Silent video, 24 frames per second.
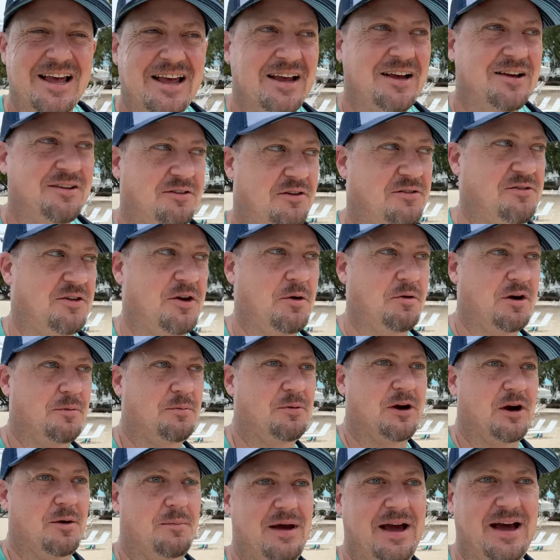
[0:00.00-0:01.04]
because there's nowhere to
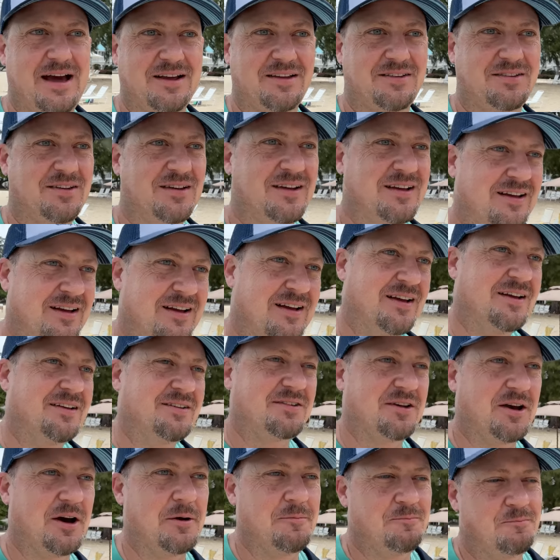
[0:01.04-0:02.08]
put our bags.
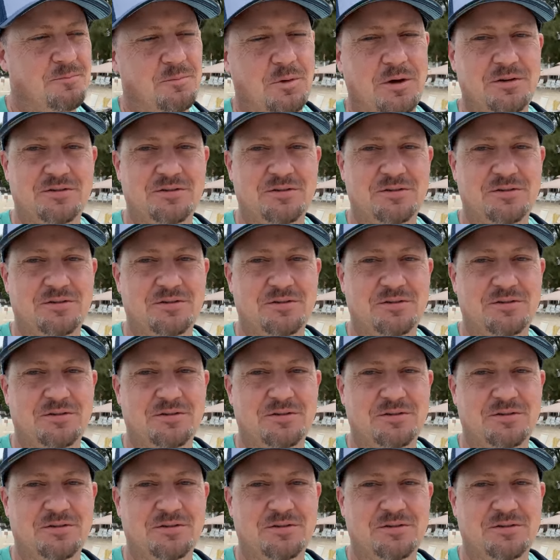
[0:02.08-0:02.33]
So we'll